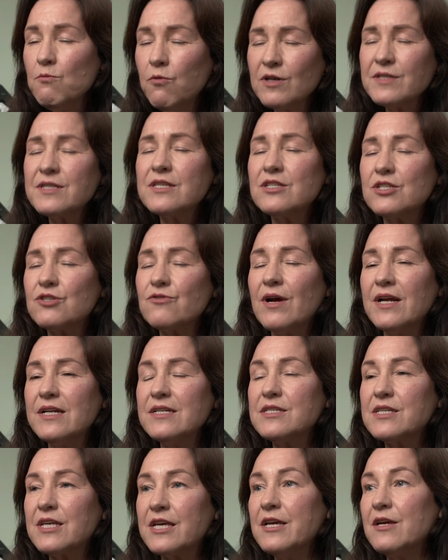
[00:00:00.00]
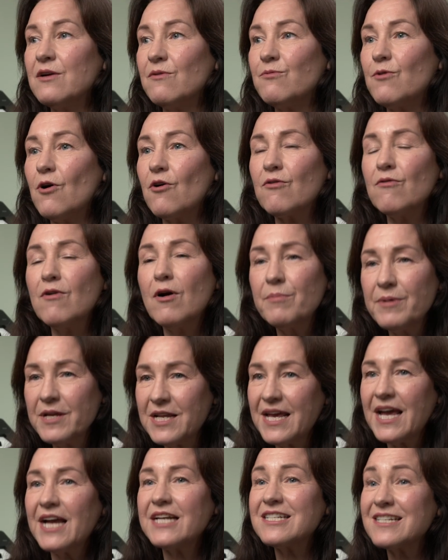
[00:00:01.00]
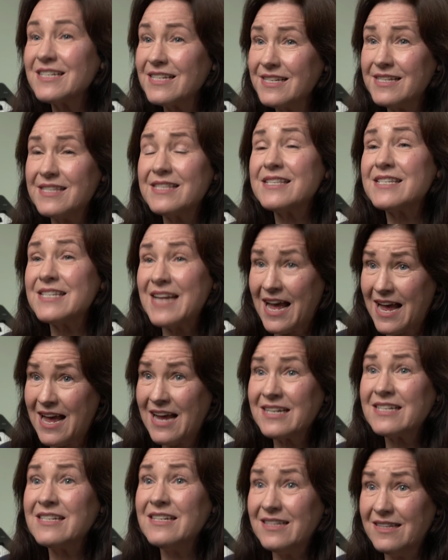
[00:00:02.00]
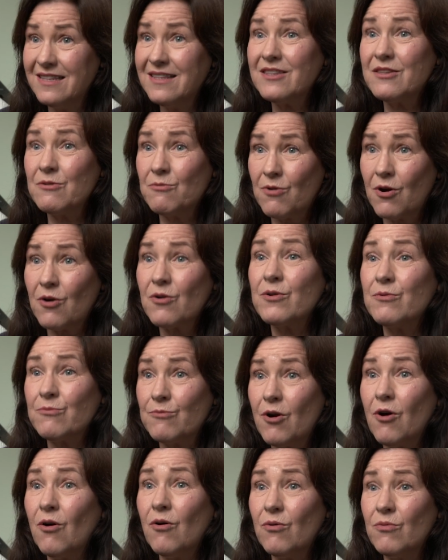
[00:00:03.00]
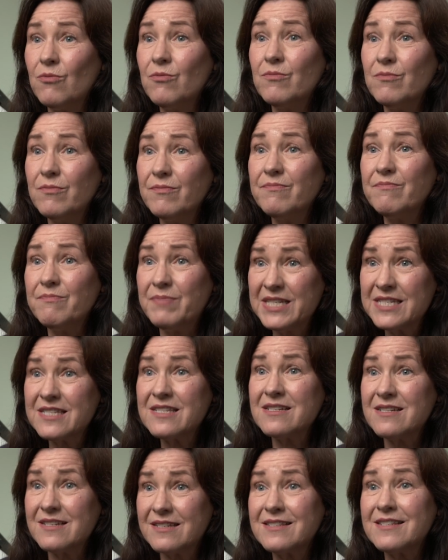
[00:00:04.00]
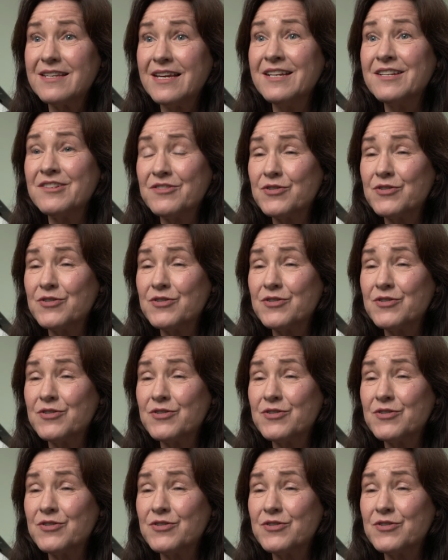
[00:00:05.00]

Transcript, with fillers: was Australia's king of rock and roll, but he actually started the rock and roll business in